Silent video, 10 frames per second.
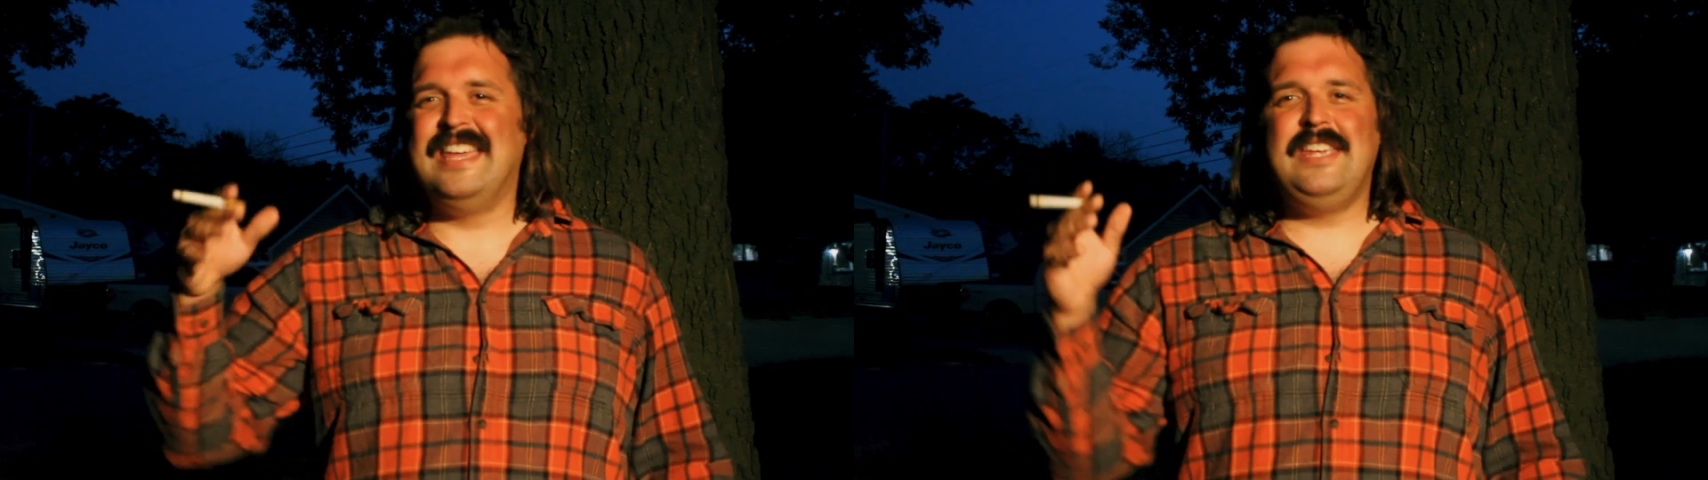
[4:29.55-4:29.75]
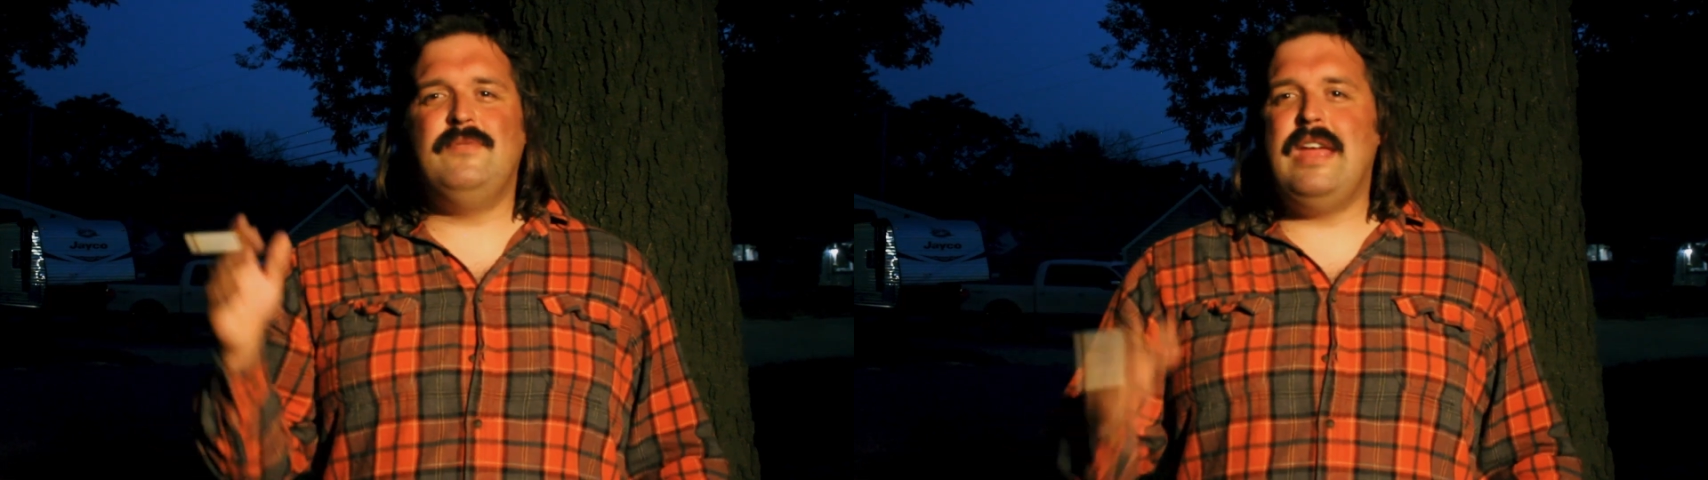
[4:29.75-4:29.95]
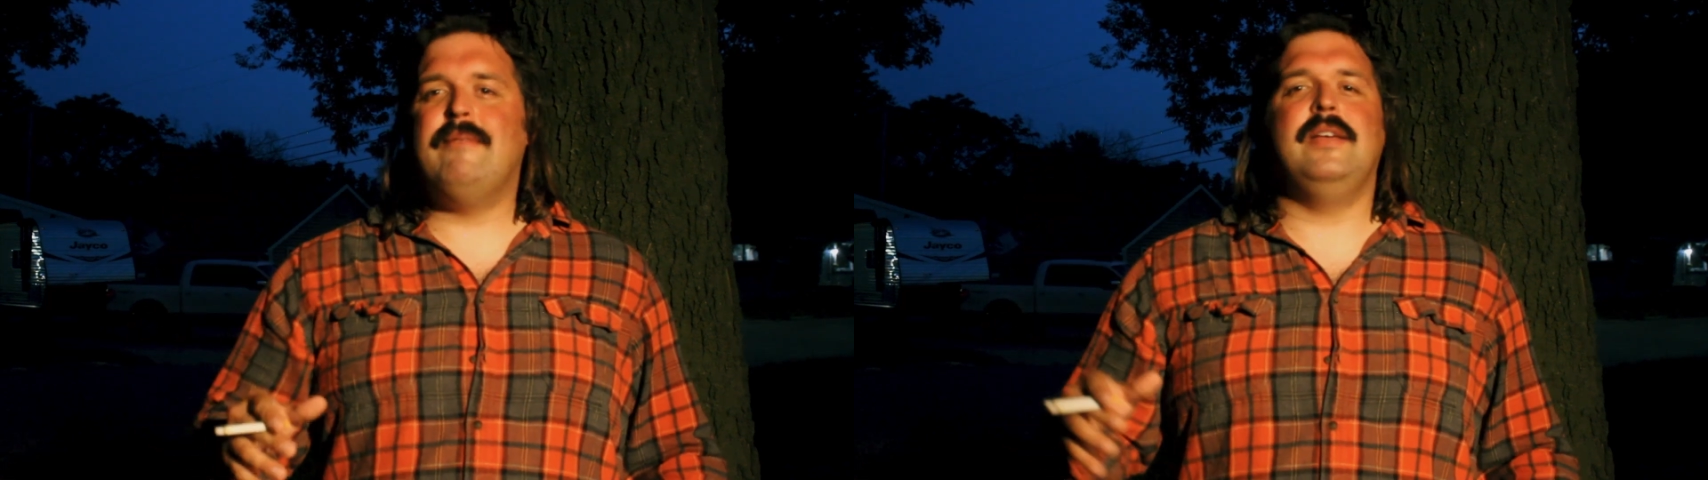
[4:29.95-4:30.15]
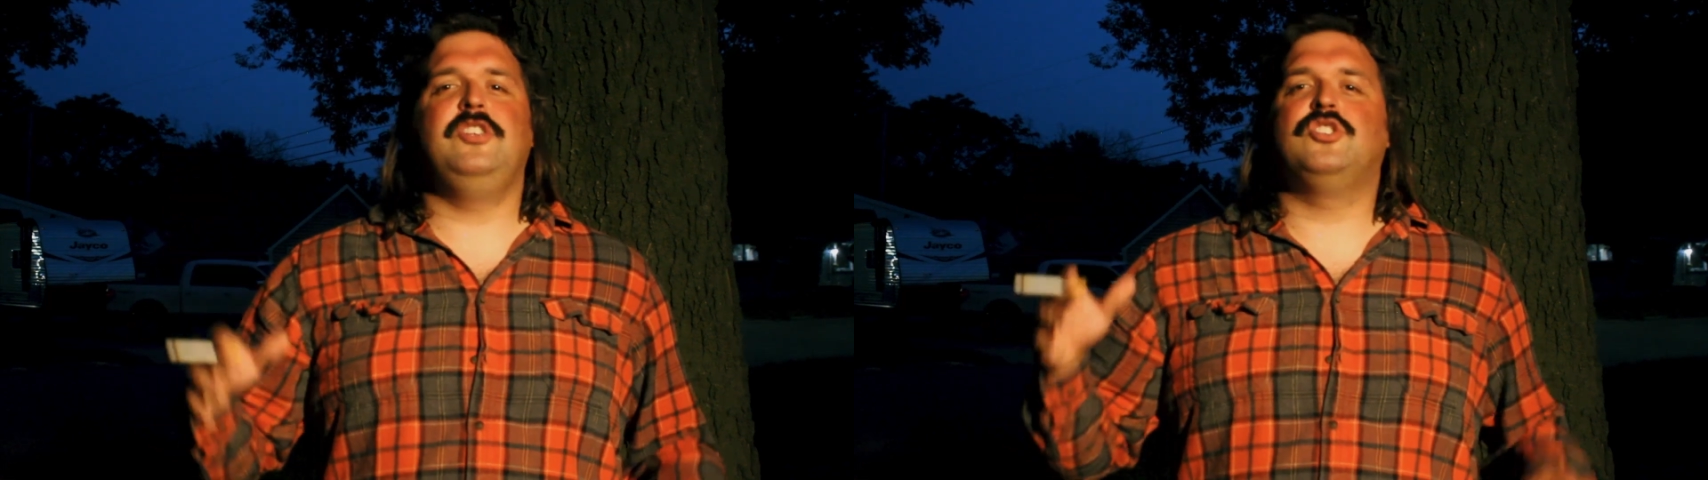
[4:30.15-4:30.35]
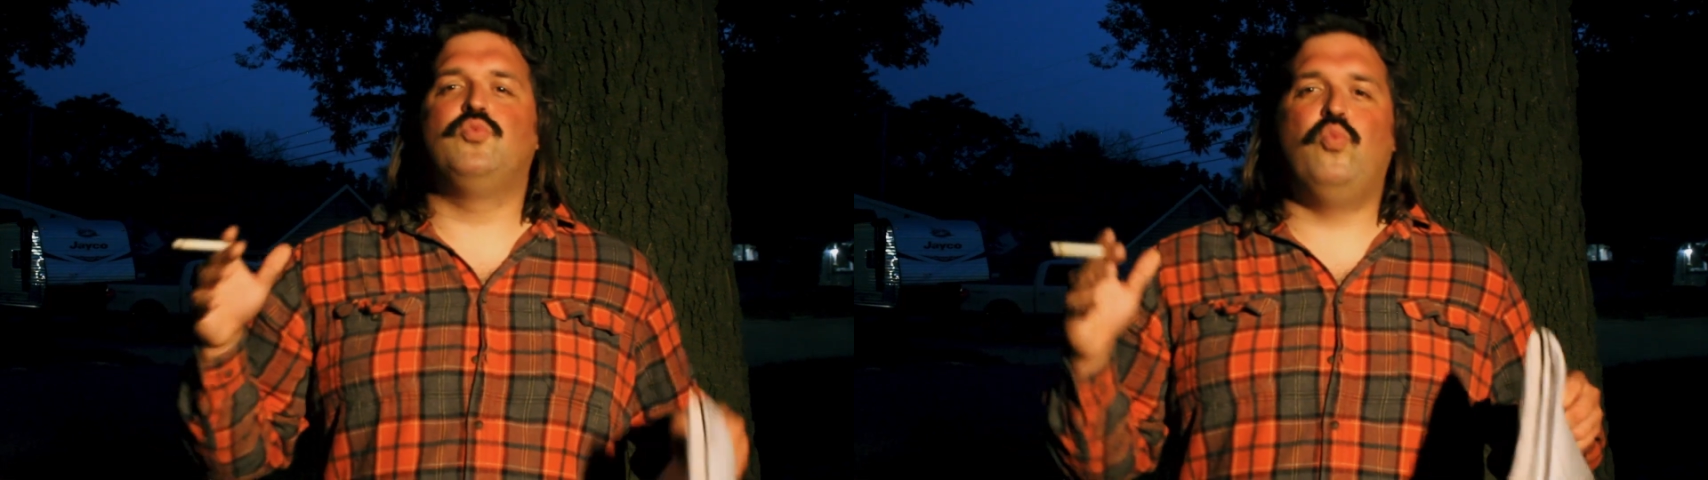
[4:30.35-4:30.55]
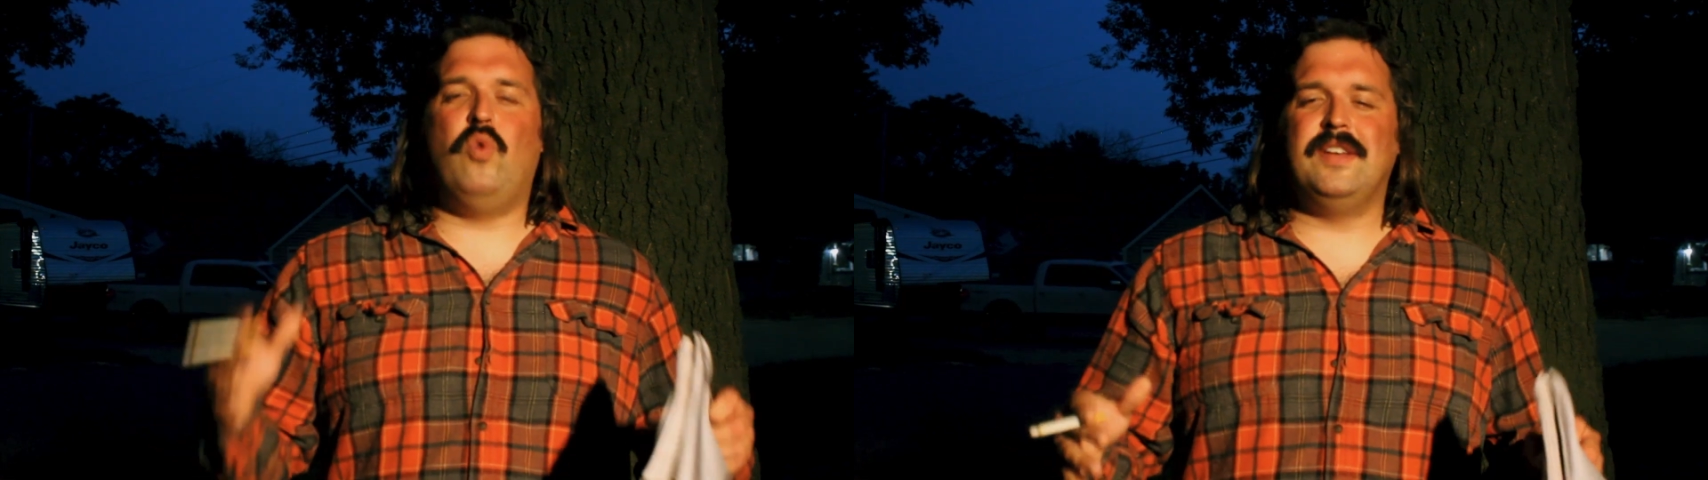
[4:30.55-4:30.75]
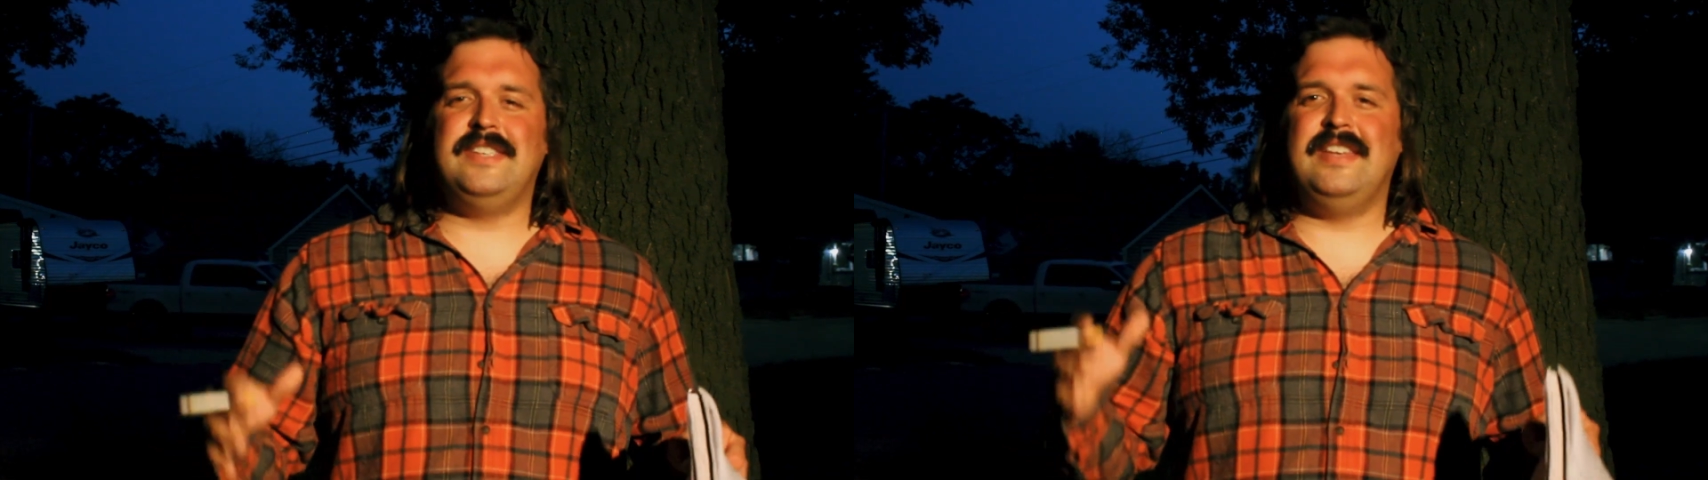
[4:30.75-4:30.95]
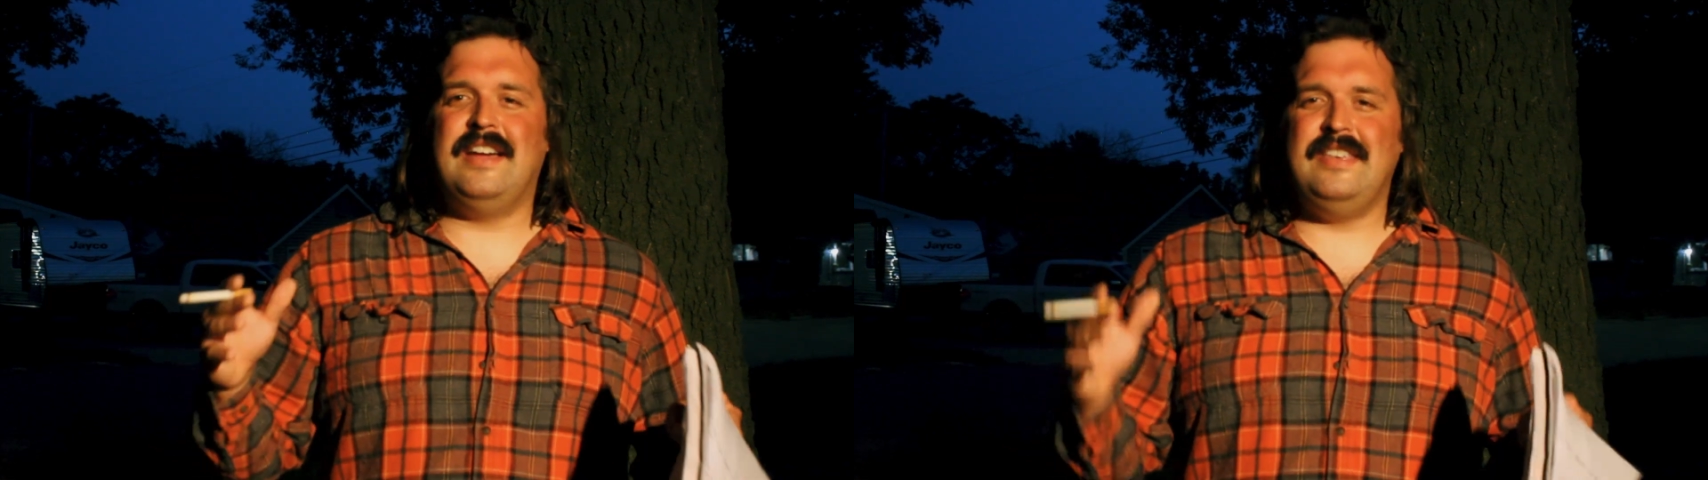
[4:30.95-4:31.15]
You name it. It just
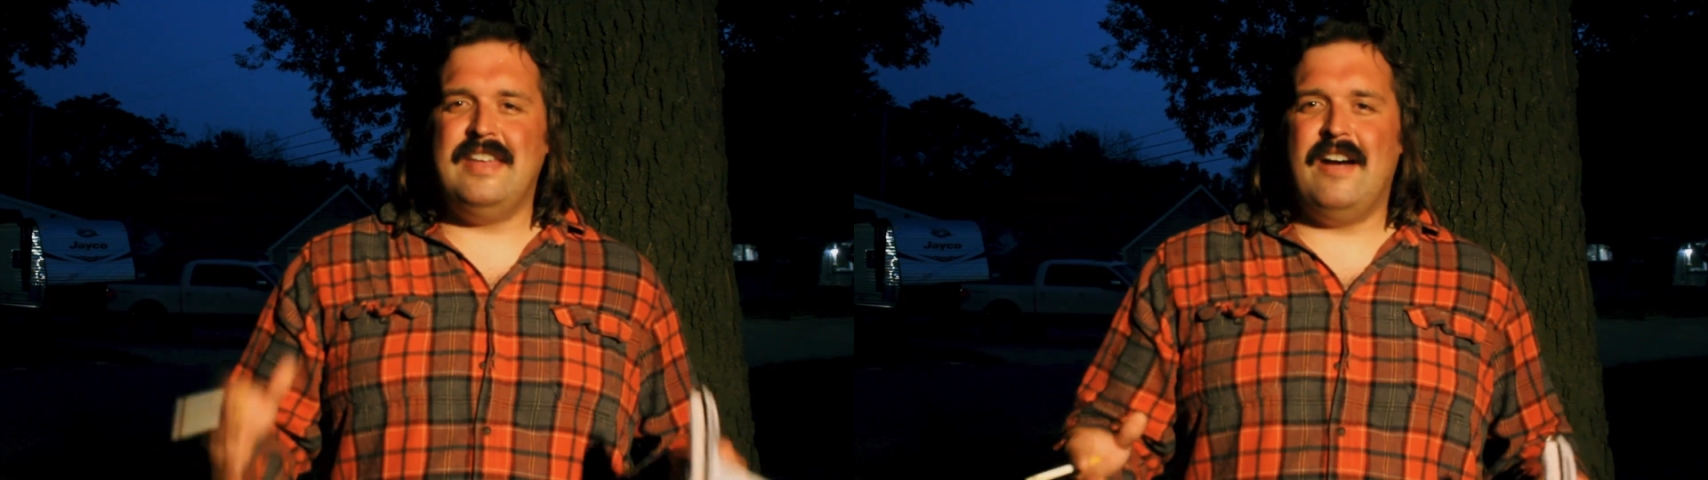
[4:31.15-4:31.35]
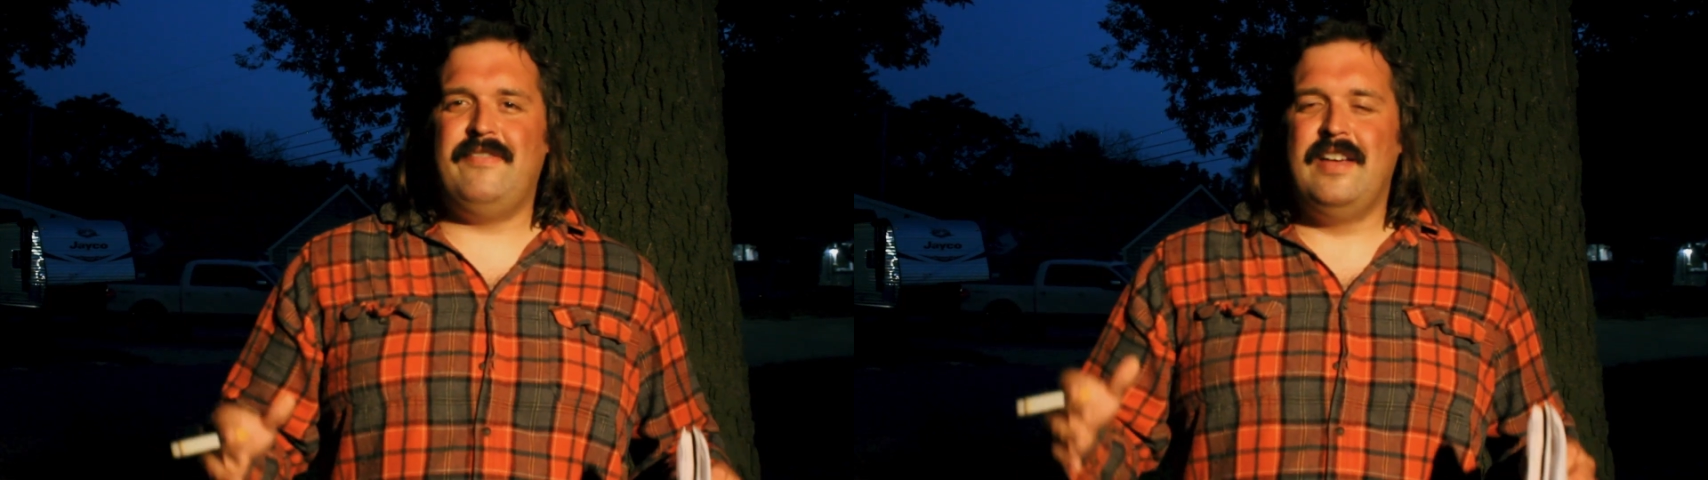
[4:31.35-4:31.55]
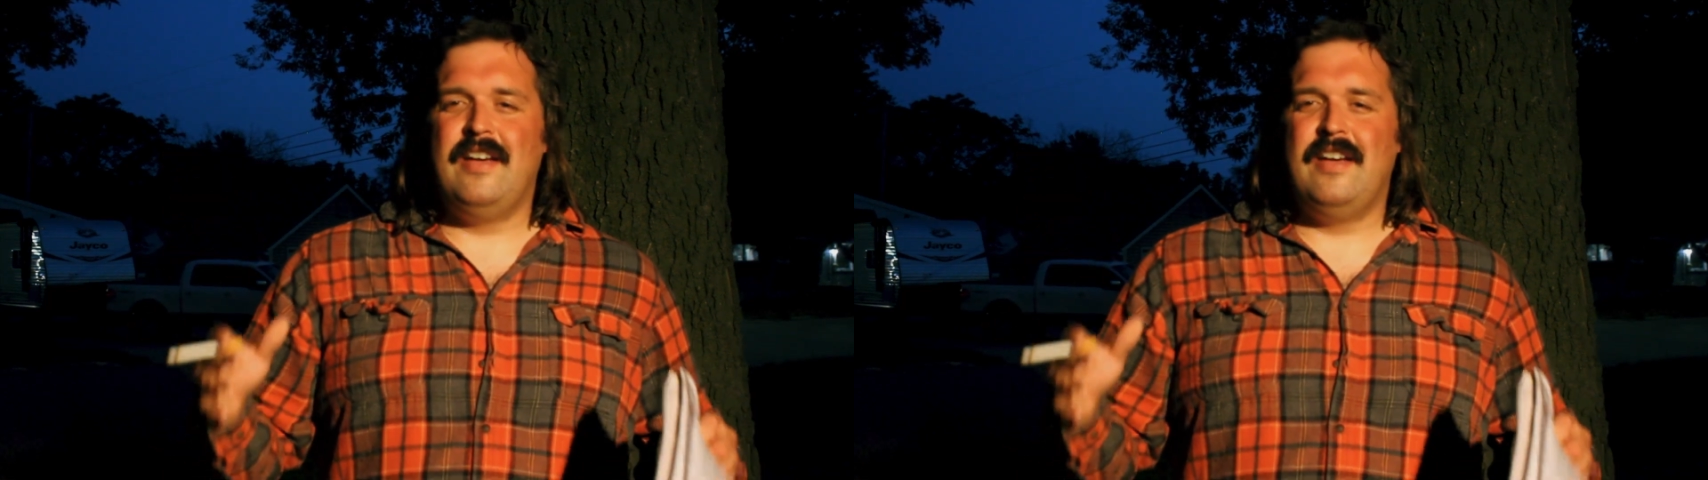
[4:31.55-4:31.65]
wasn't enough